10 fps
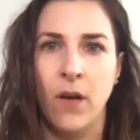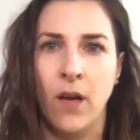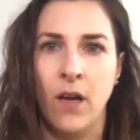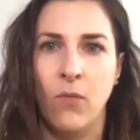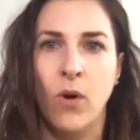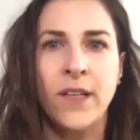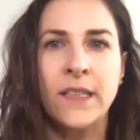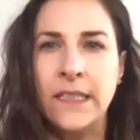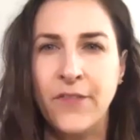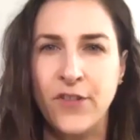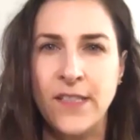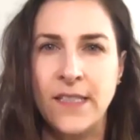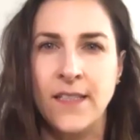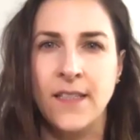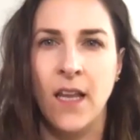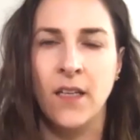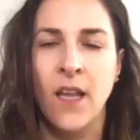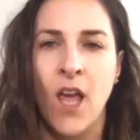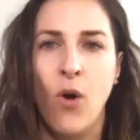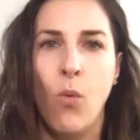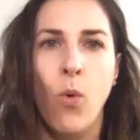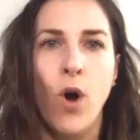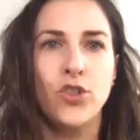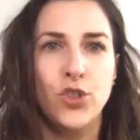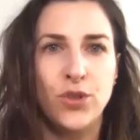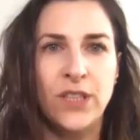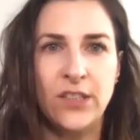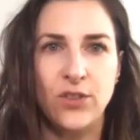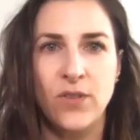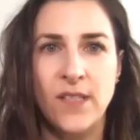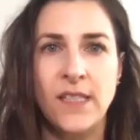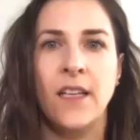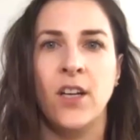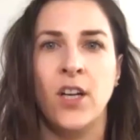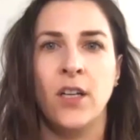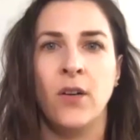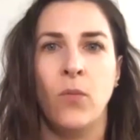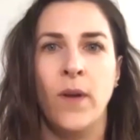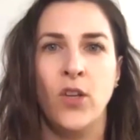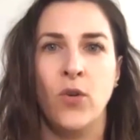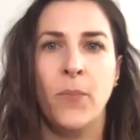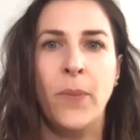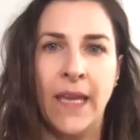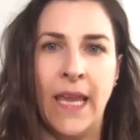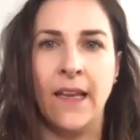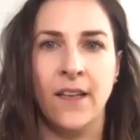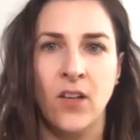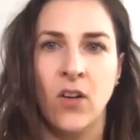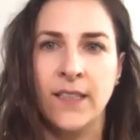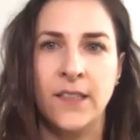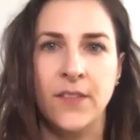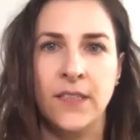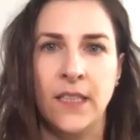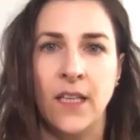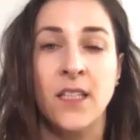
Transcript: Uh, what are the differences and what do you need to consider when you are picking the connectivity,